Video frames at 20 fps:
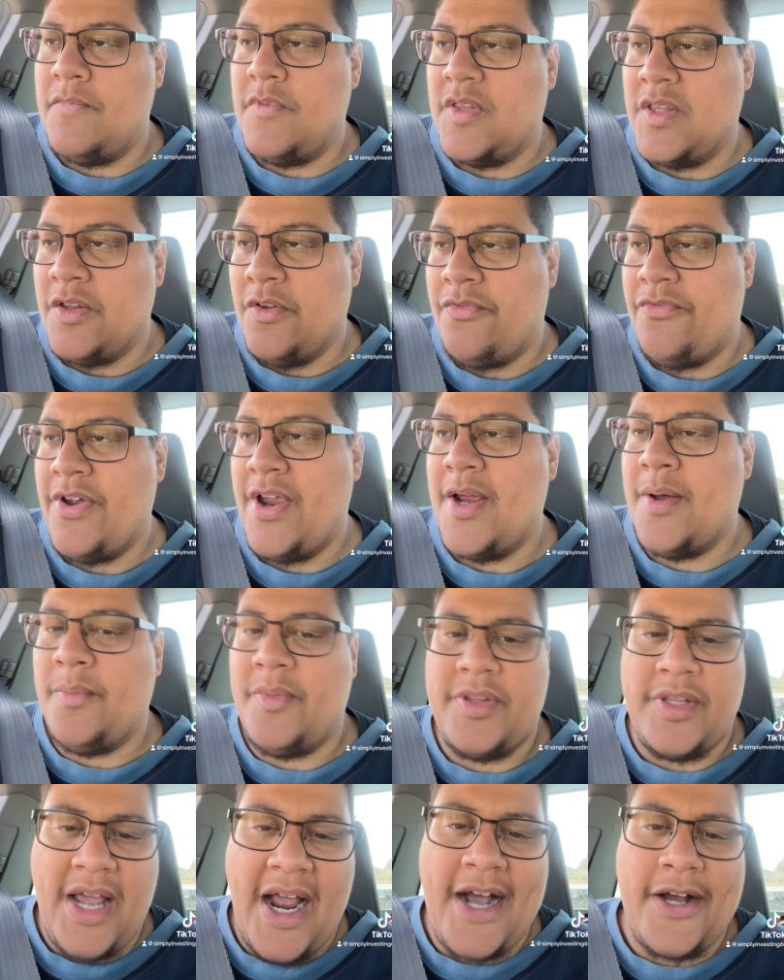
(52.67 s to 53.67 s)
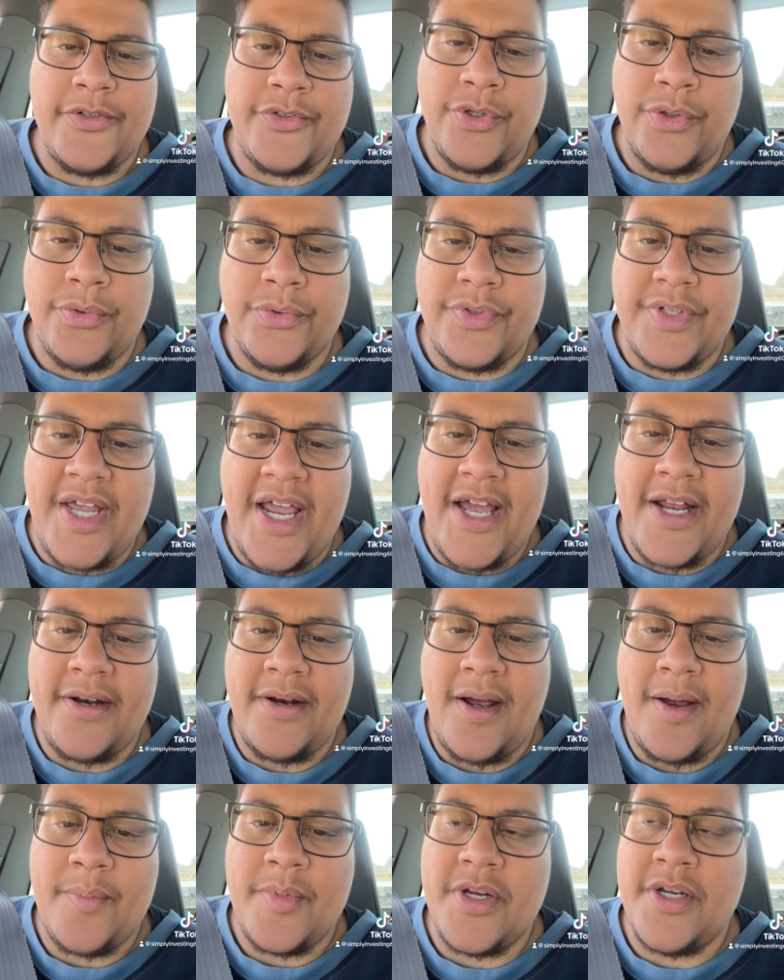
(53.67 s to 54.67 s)
the family, the household debt,
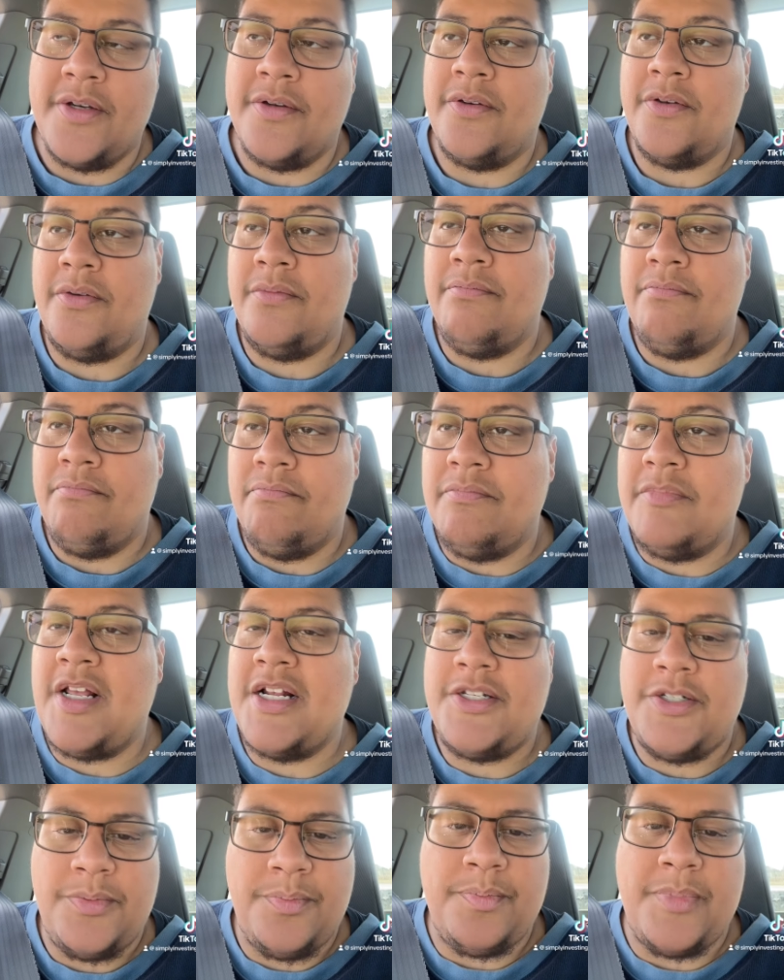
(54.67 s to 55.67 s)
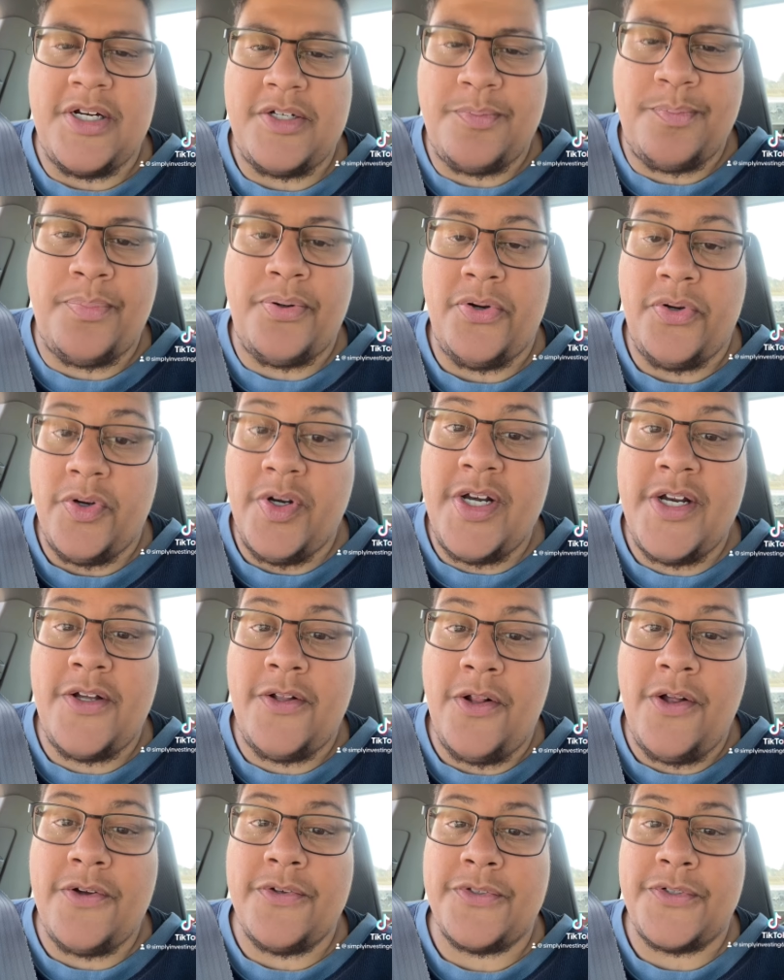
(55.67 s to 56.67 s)
I mean, that's pretty
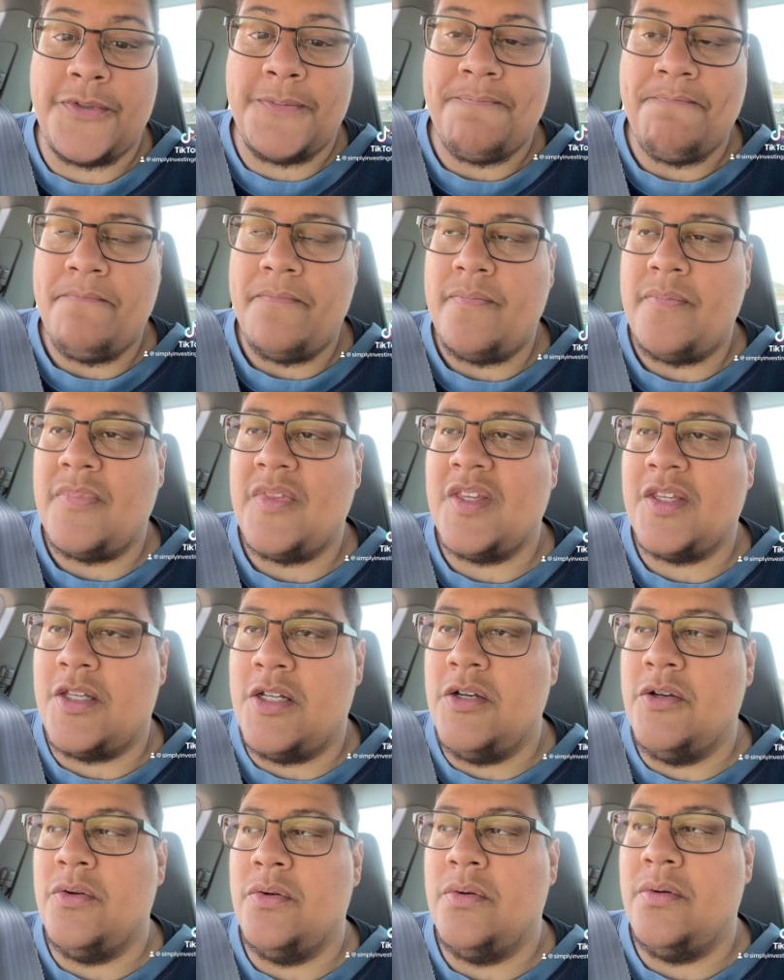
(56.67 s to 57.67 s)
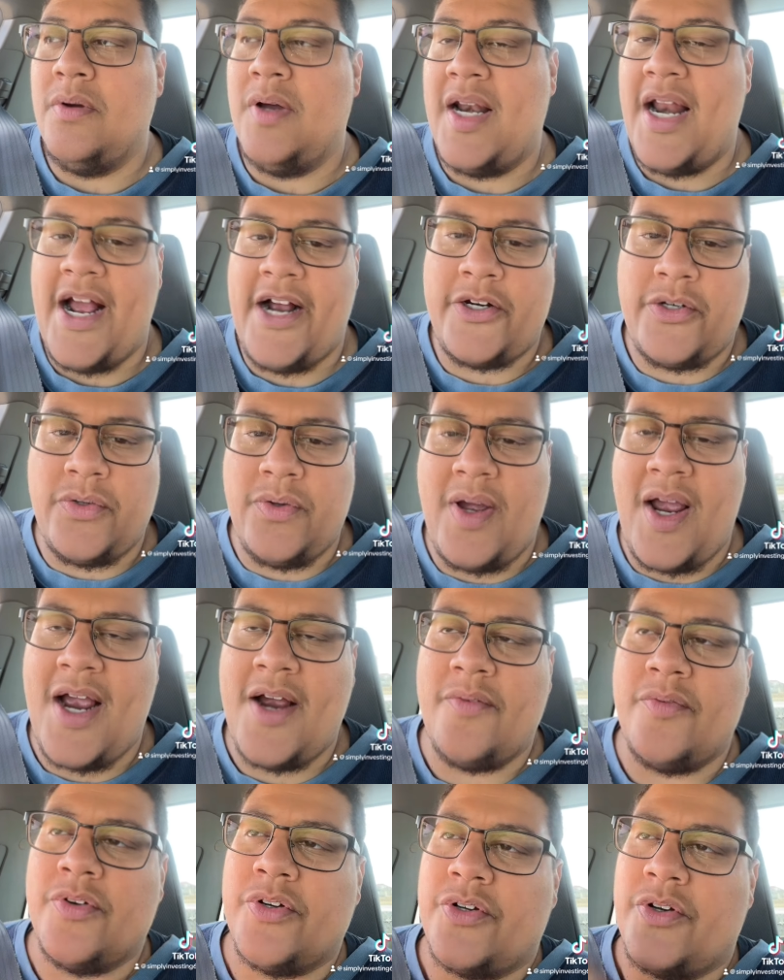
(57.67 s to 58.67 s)
close to an actual
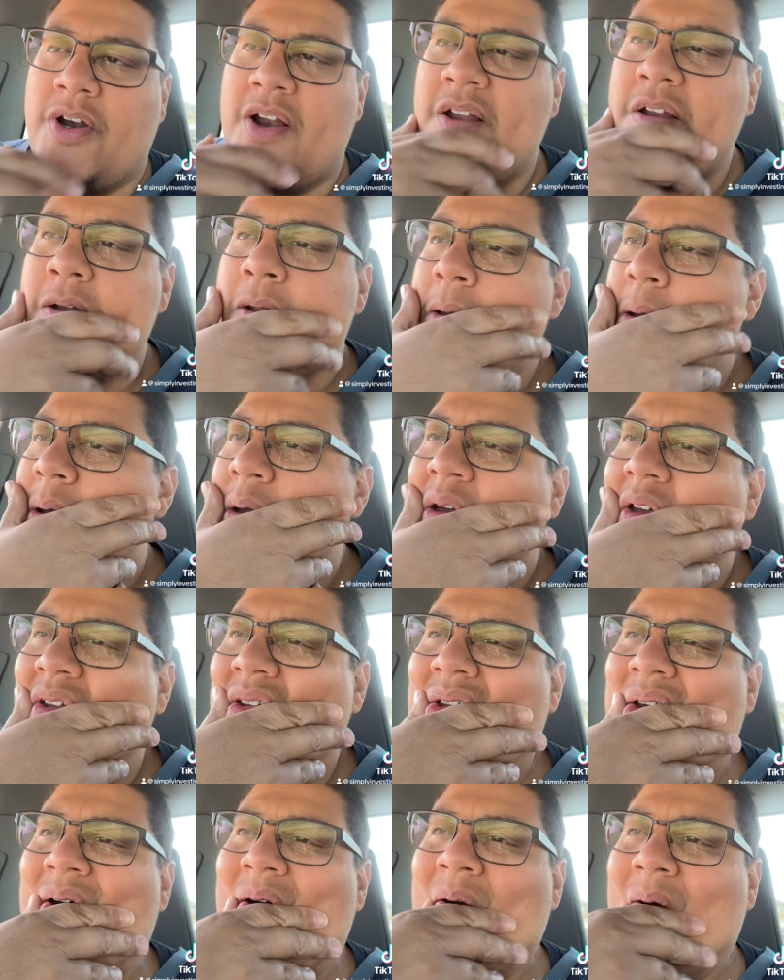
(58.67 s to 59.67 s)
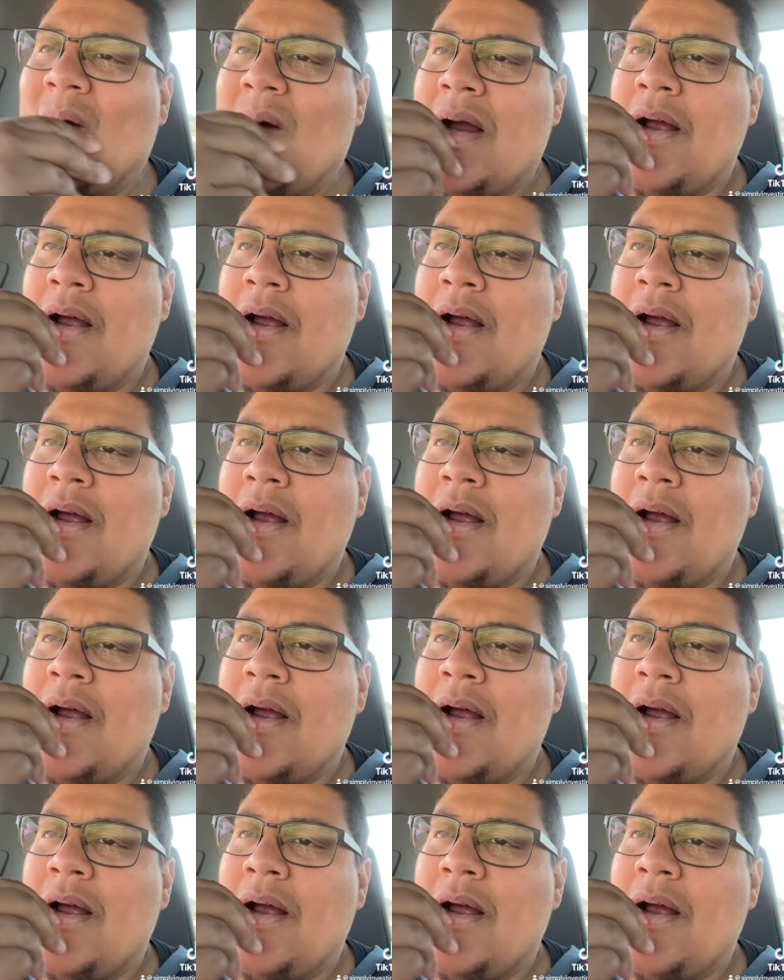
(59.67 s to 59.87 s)
average, right? So